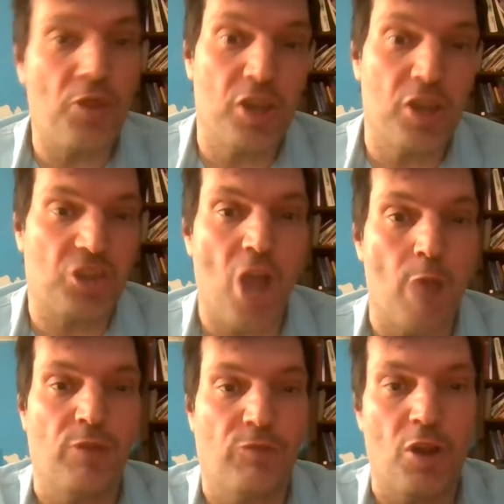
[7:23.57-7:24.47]
Nothing at
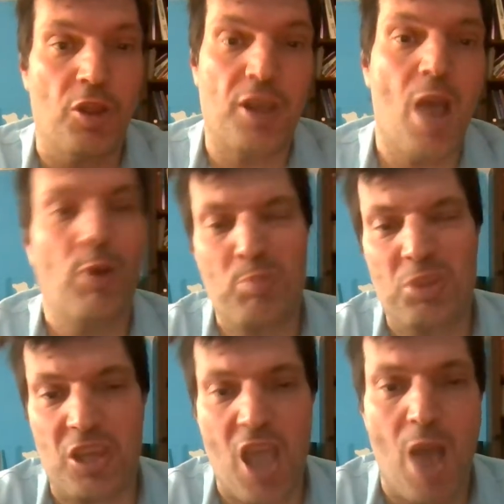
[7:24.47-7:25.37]
Tommy in front of the camera.
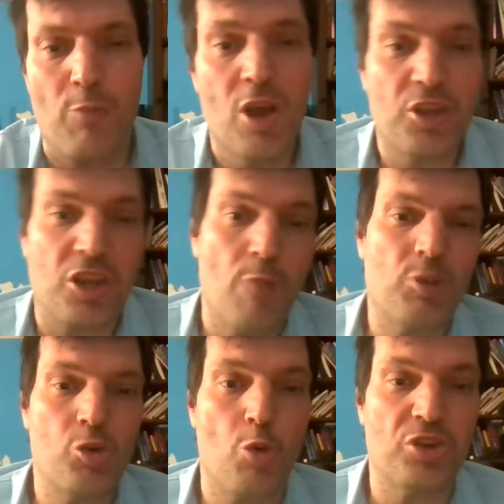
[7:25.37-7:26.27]
The
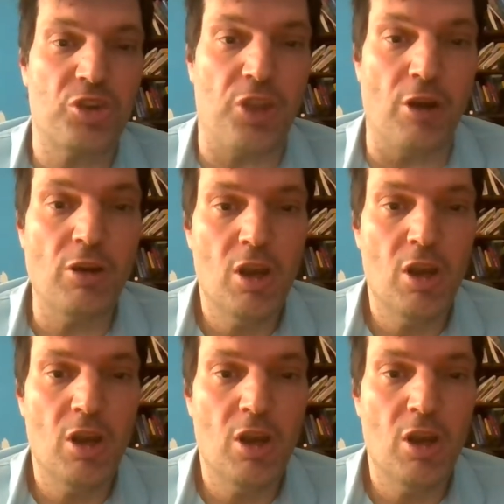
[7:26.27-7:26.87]
chemistry wasn't there.